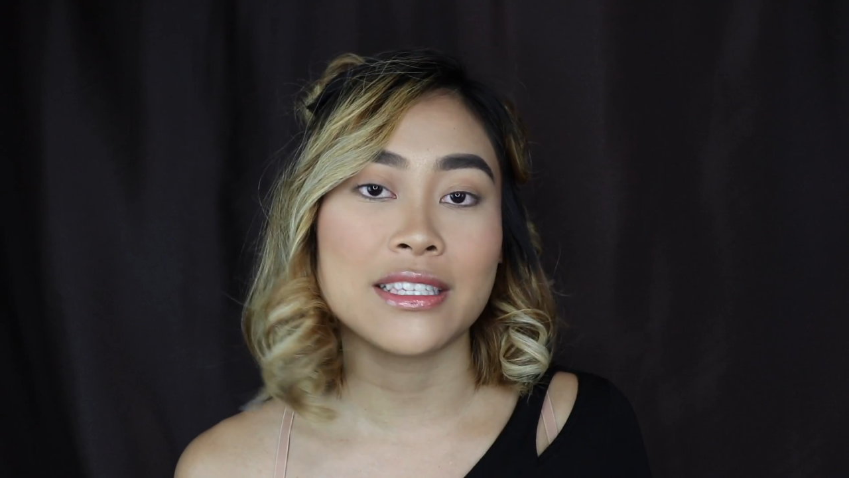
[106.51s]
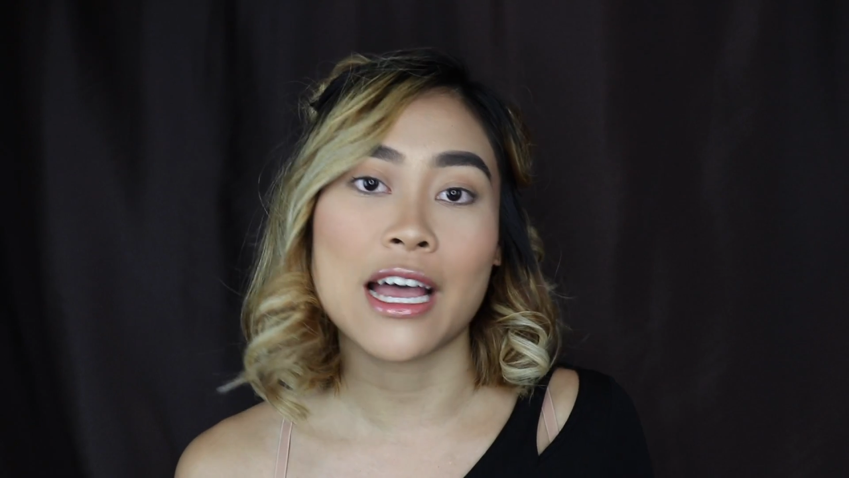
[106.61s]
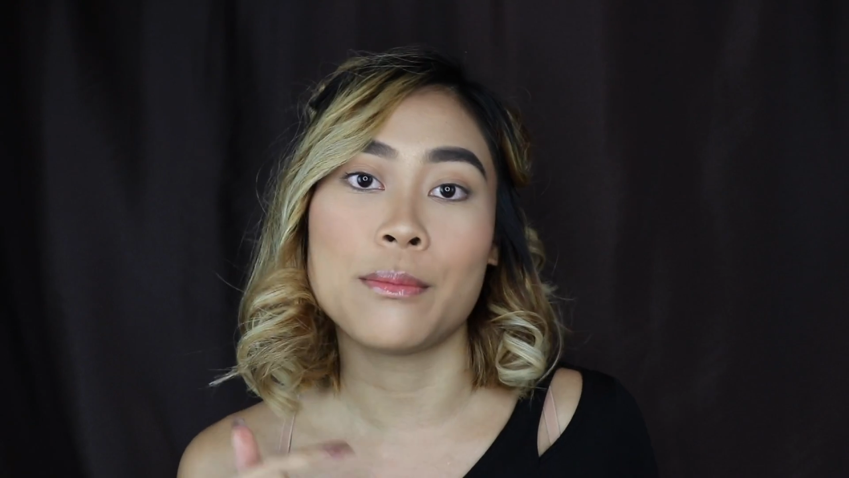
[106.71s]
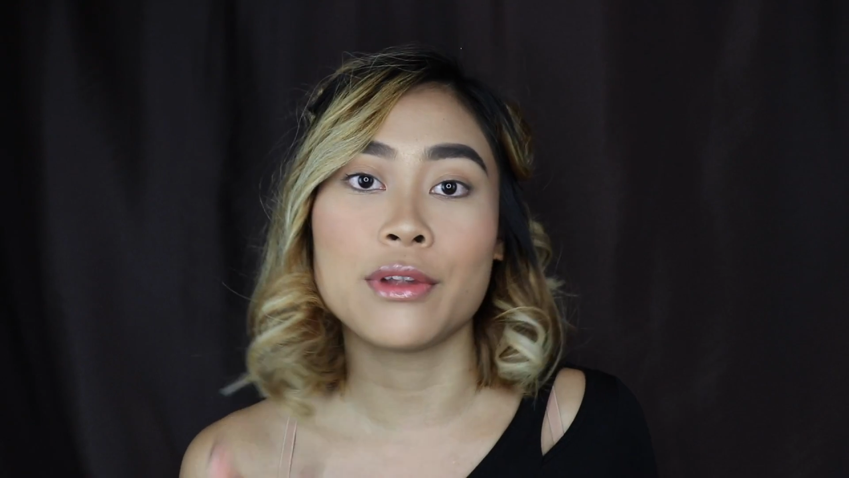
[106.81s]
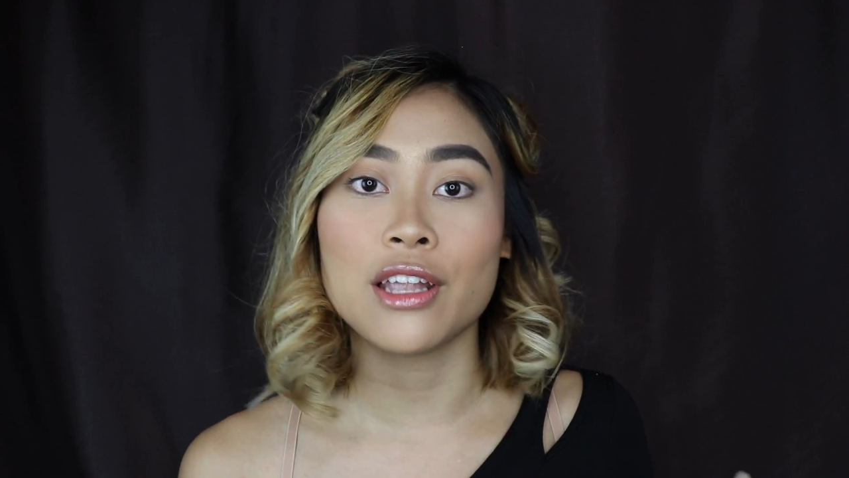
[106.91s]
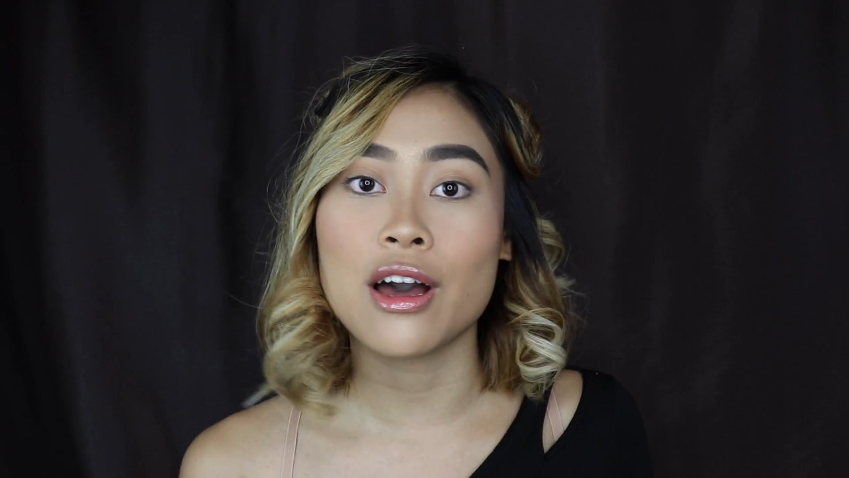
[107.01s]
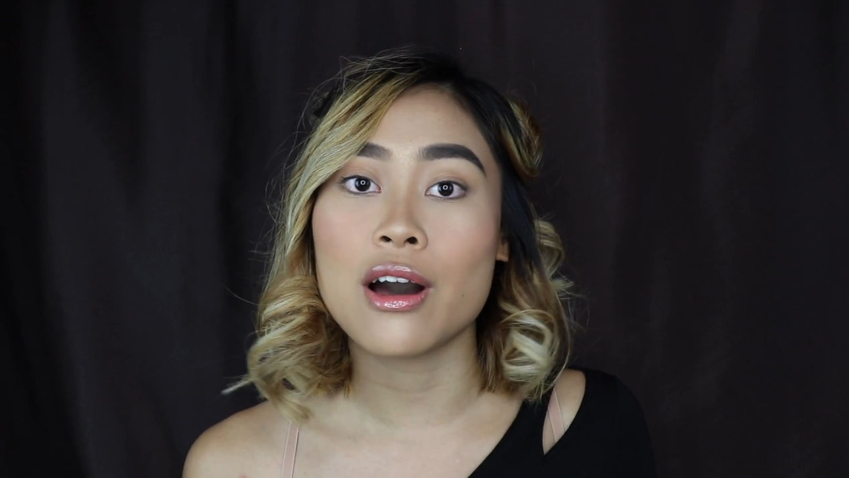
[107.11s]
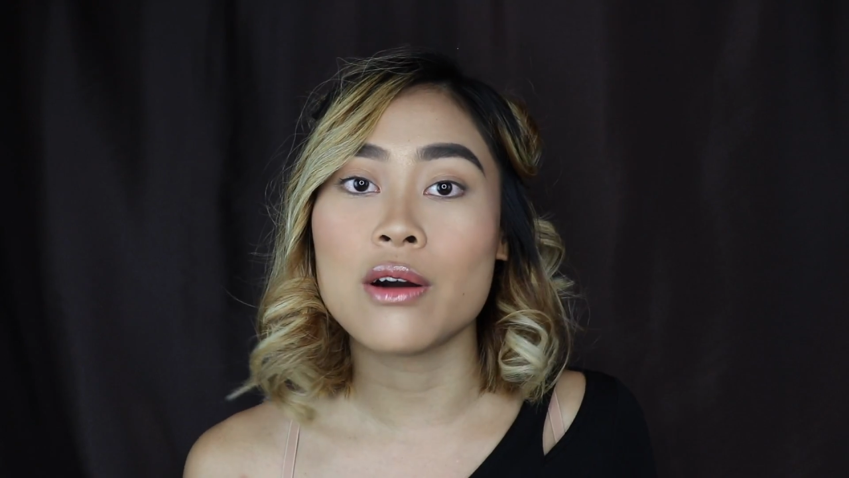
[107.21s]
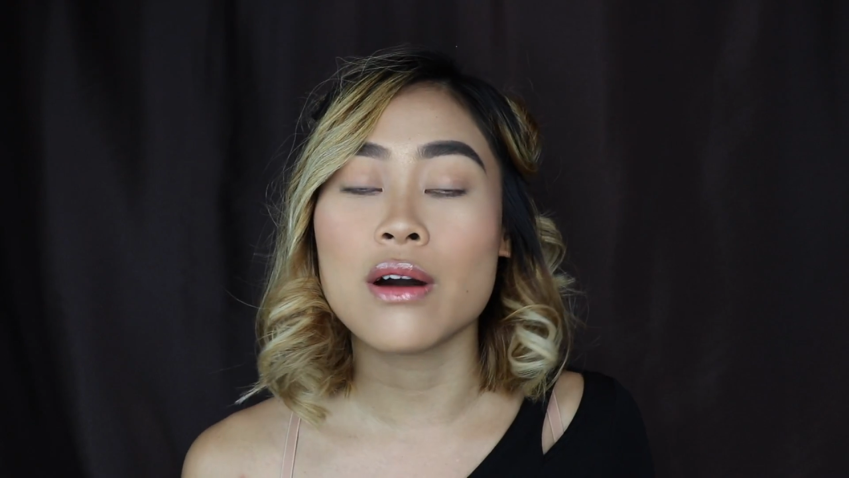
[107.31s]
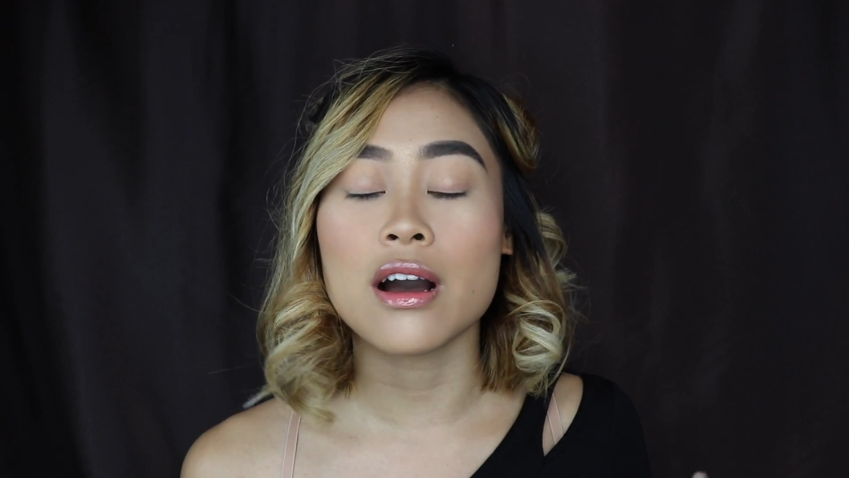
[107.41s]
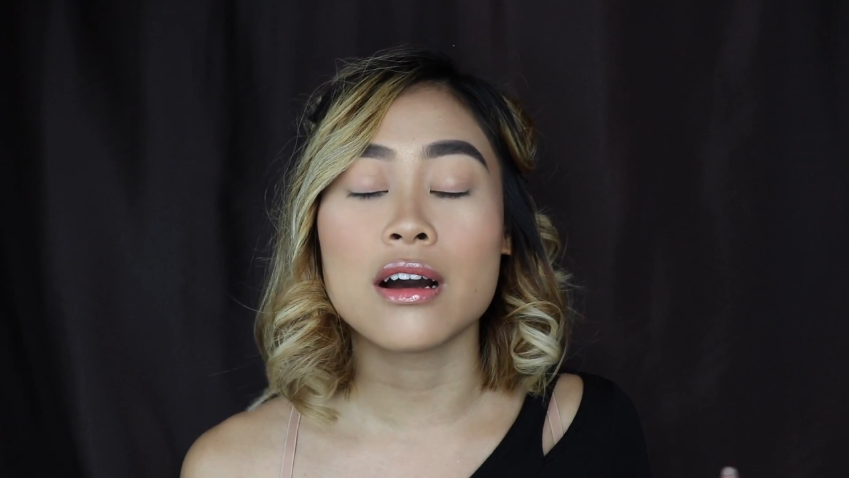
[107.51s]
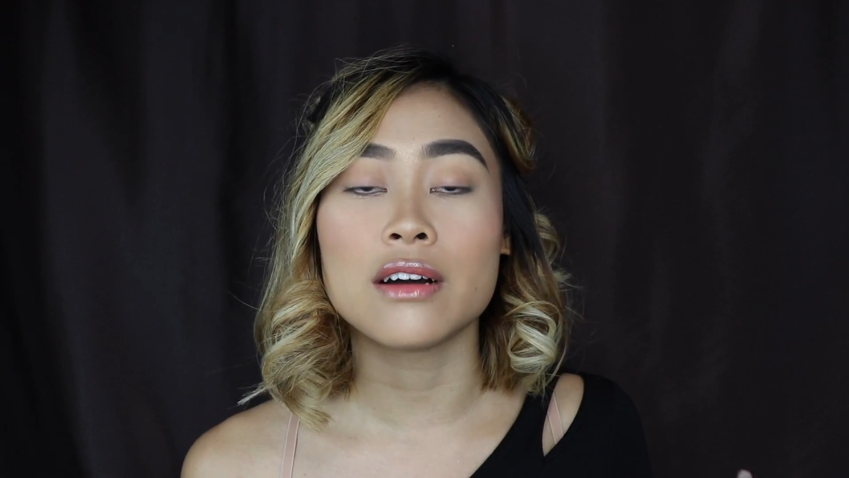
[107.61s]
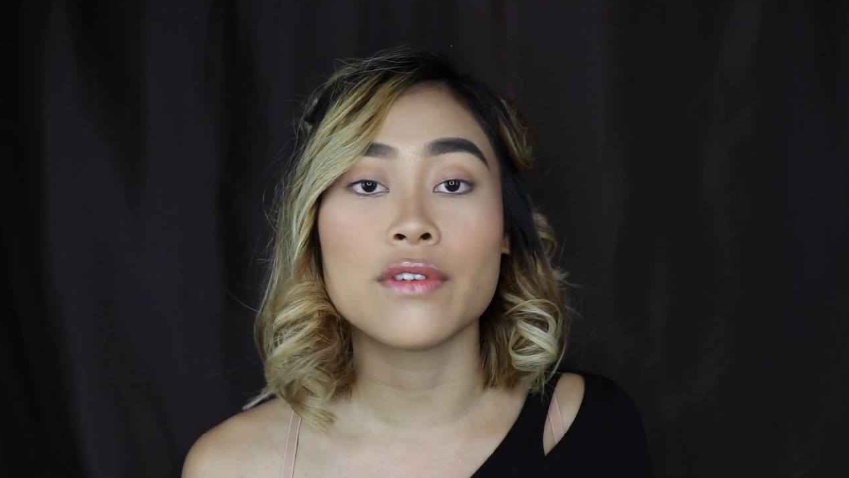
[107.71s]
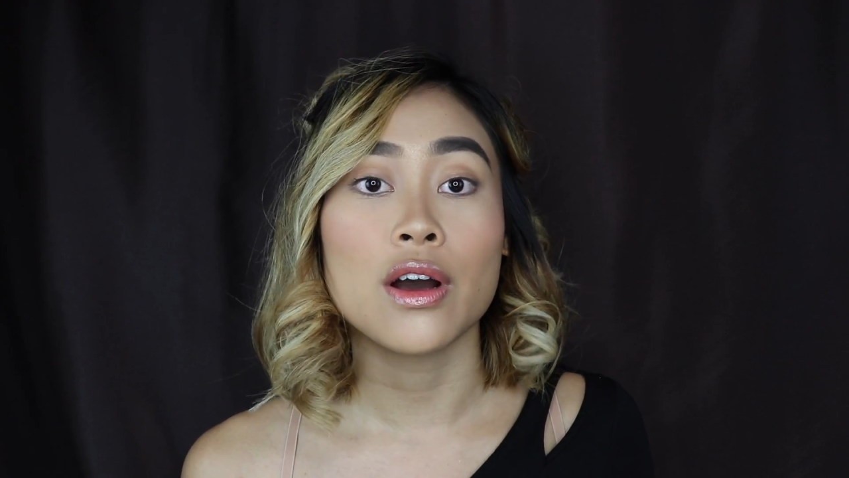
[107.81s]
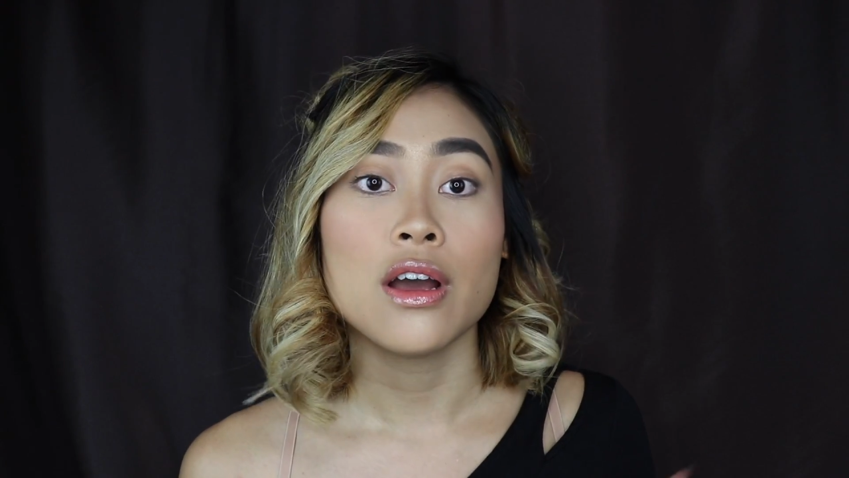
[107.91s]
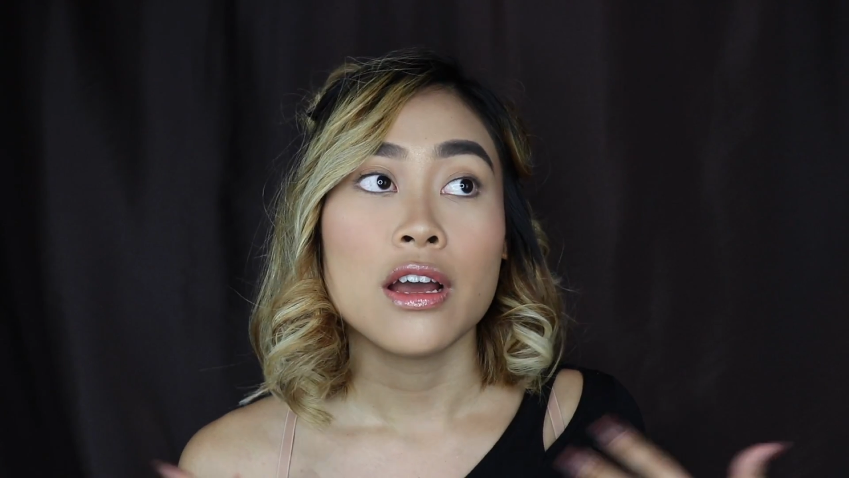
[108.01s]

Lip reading: down below of